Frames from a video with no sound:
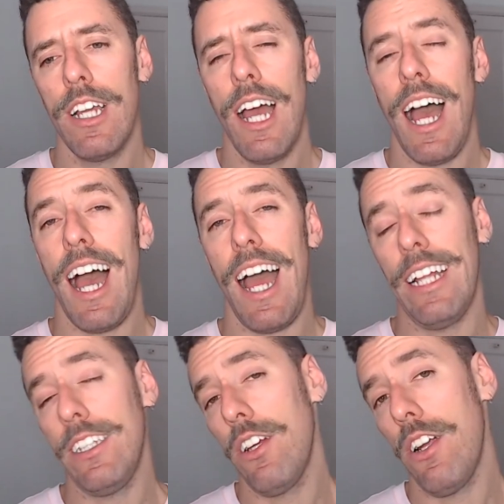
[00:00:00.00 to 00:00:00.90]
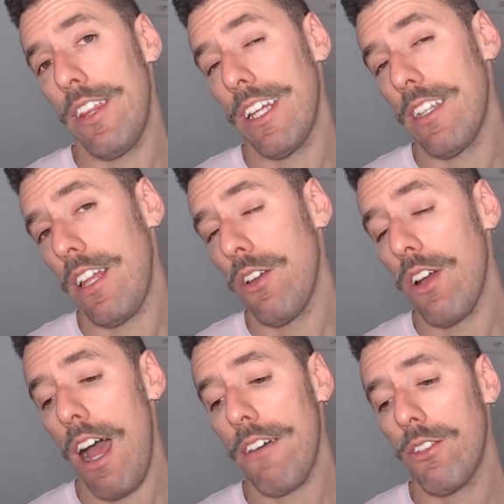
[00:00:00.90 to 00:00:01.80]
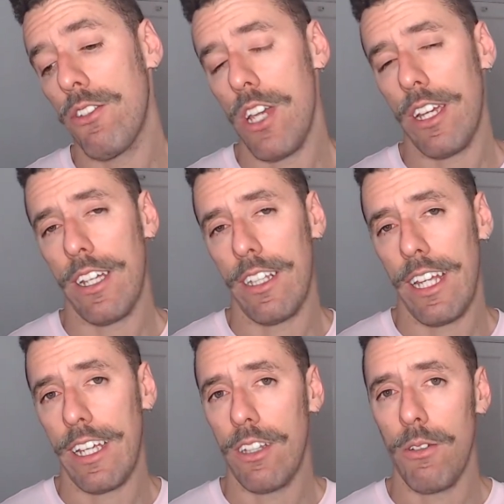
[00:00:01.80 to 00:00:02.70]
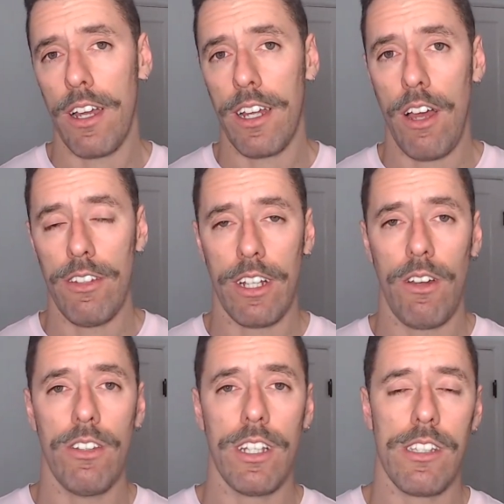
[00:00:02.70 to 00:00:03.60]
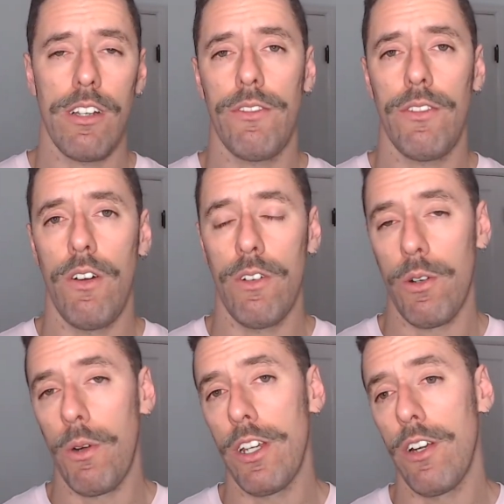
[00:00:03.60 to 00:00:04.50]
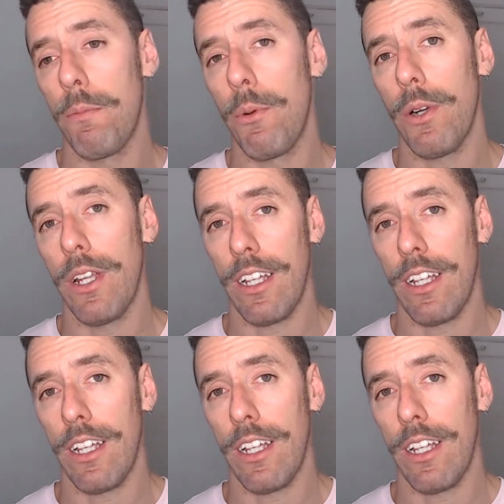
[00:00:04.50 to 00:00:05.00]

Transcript: And the other thing is that you have to take into account the context of on when you're putting